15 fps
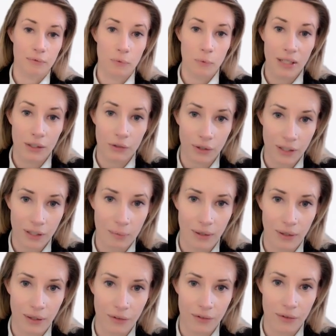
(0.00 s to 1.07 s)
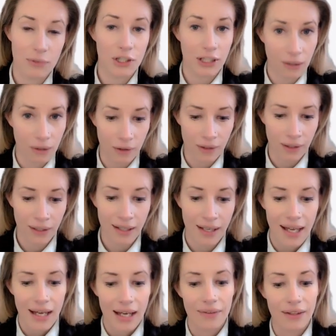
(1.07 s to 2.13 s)
We are talking about machine learning
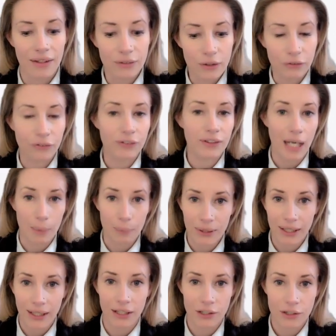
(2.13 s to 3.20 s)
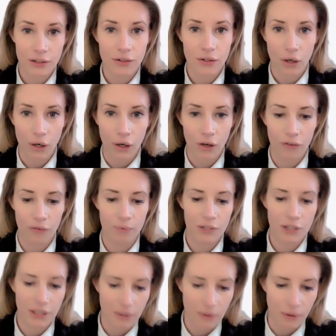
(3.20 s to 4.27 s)
and then different applications of
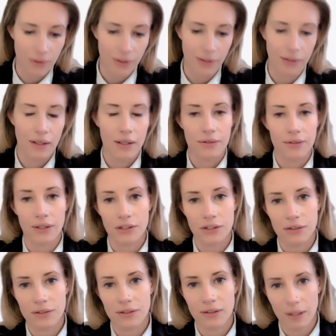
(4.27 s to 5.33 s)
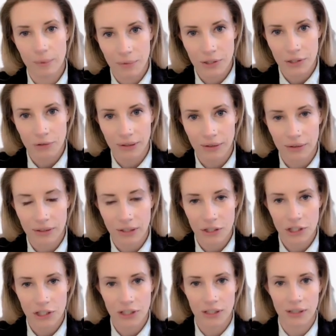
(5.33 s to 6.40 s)
machine learning, such as image
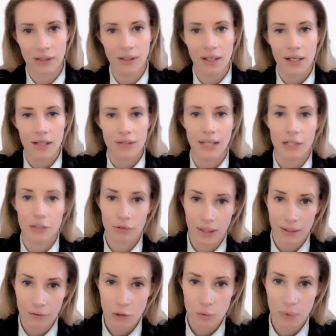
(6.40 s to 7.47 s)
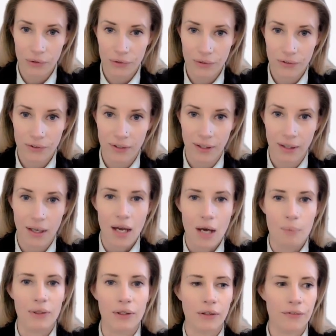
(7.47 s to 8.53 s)
recognition, natural language processing,
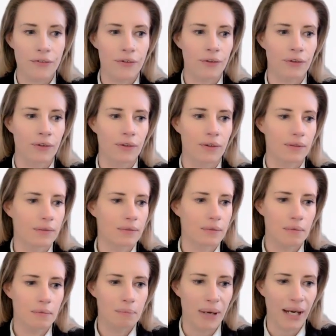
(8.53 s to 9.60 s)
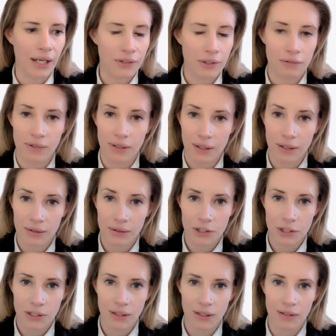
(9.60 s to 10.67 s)
but also pattern
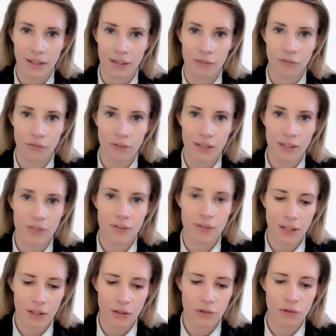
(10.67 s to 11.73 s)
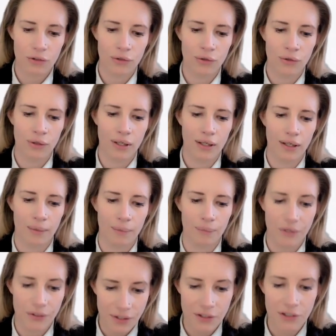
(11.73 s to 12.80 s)
recognition that then feeds into
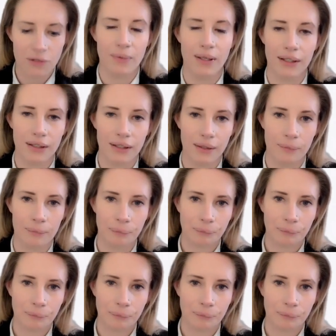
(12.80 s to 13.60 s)
decision making.